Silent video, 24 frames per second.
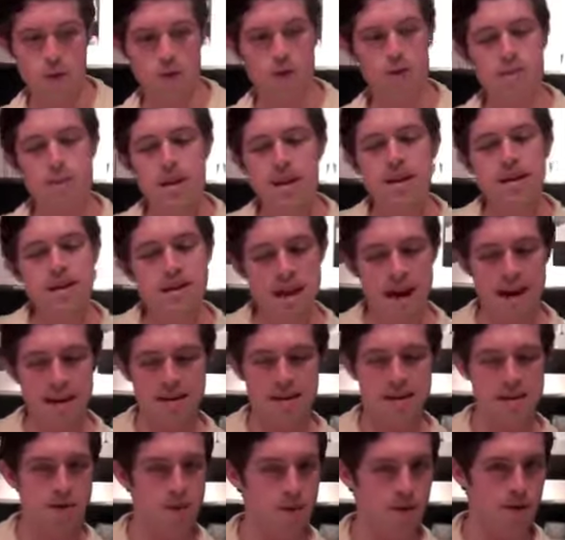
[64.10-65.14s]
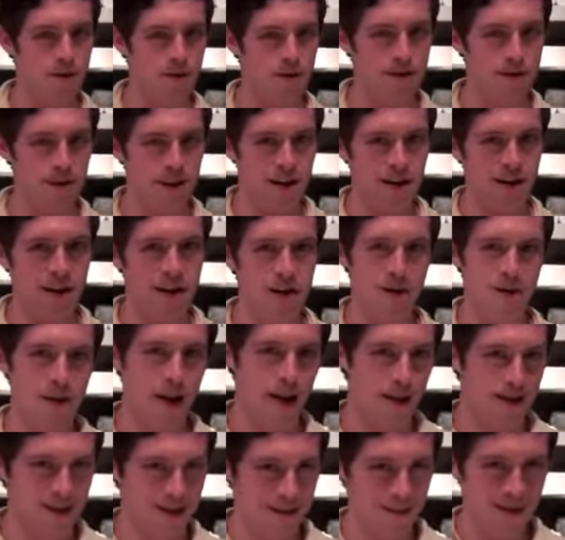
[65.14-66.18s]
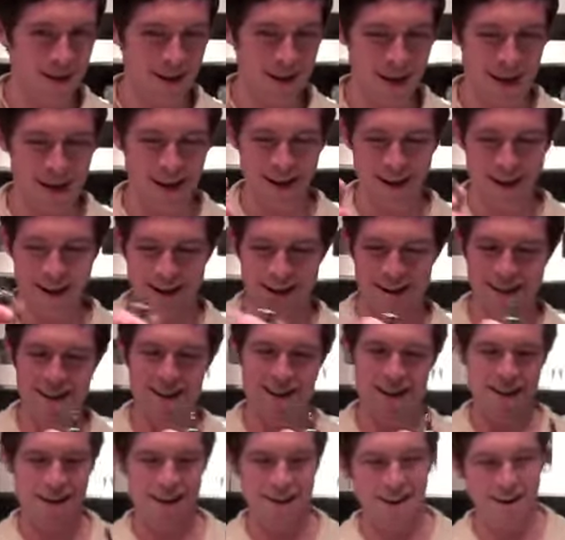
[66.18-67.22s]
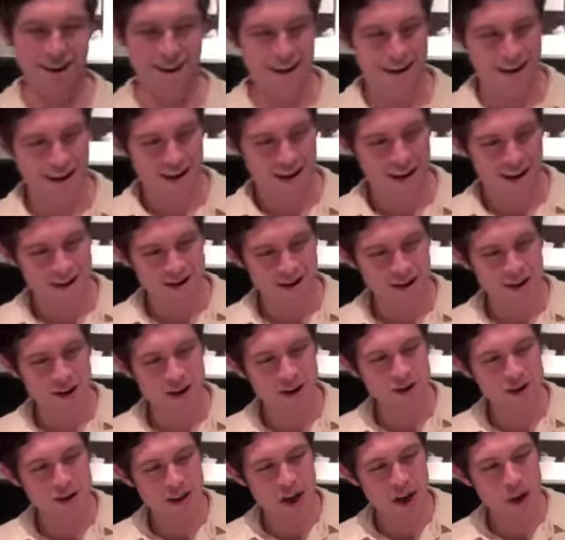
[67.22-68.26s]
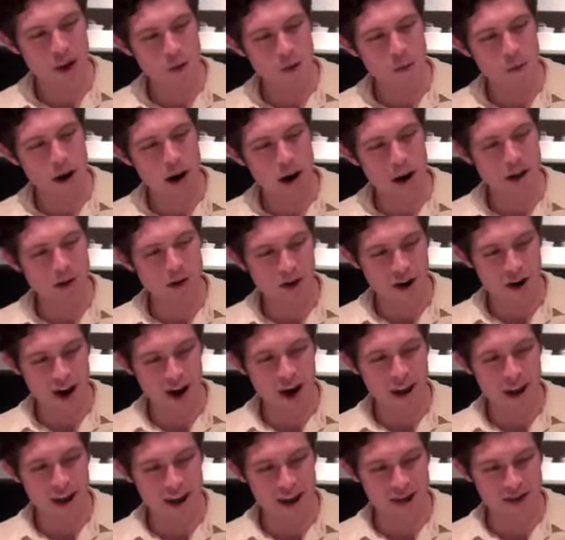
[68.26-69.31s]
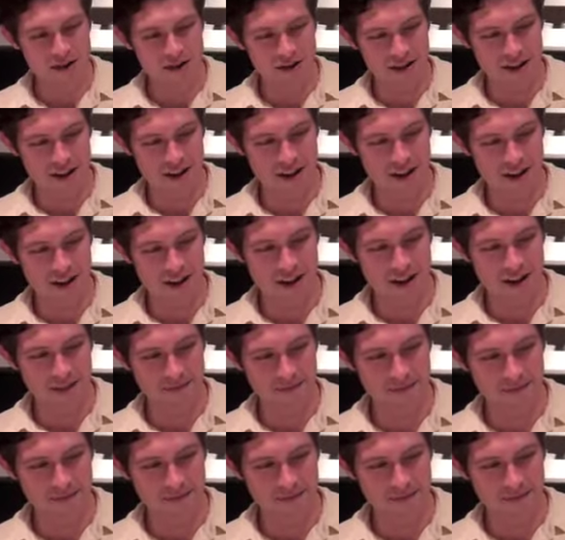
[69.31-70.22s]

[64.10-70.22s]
wouldn't be the Texas Mimosa without some tequila. So use a light or unaged tequila.